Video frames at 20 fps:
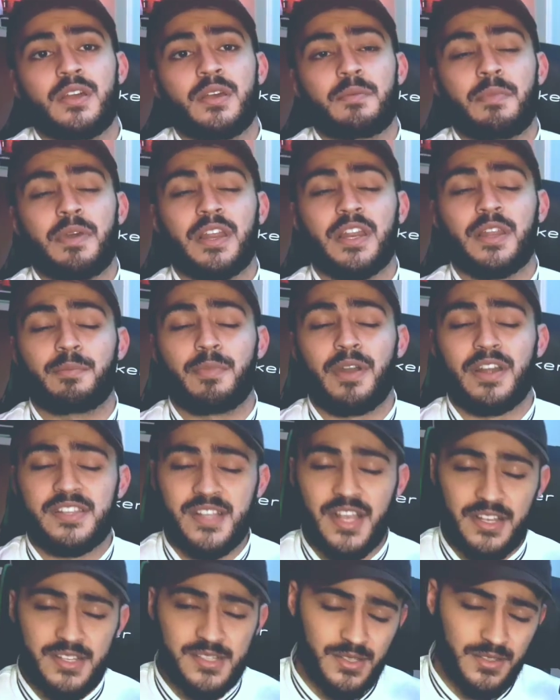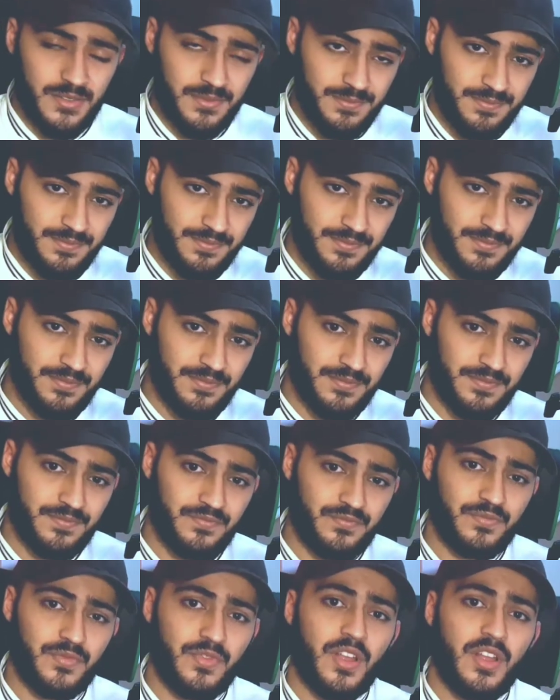Mainly breast cancer,
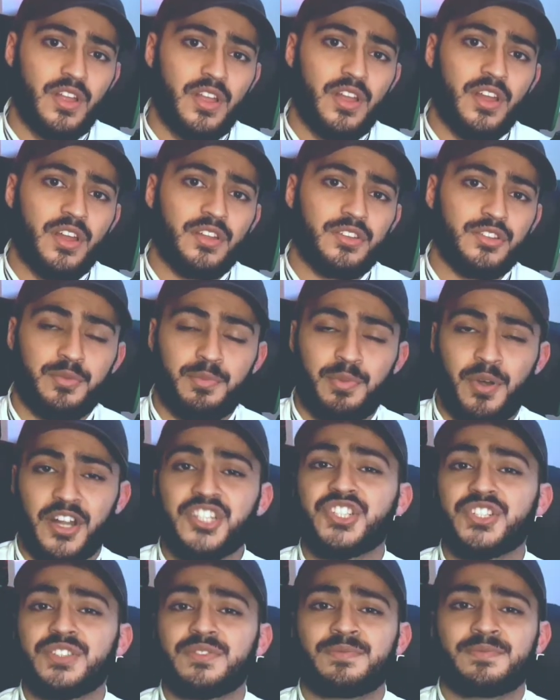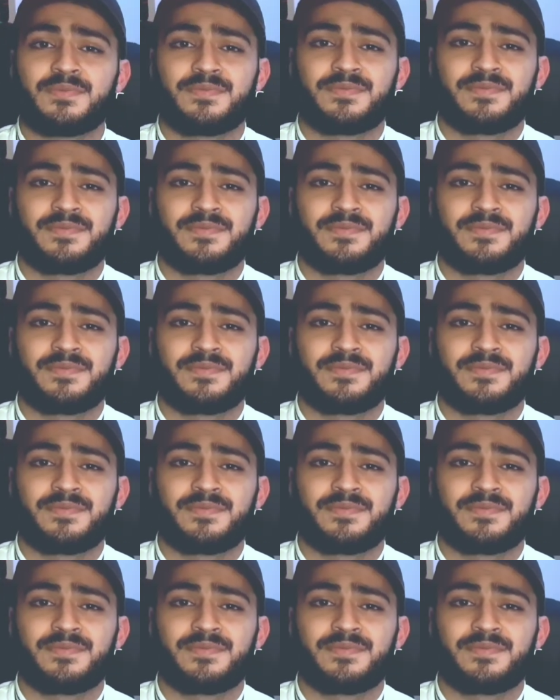depression,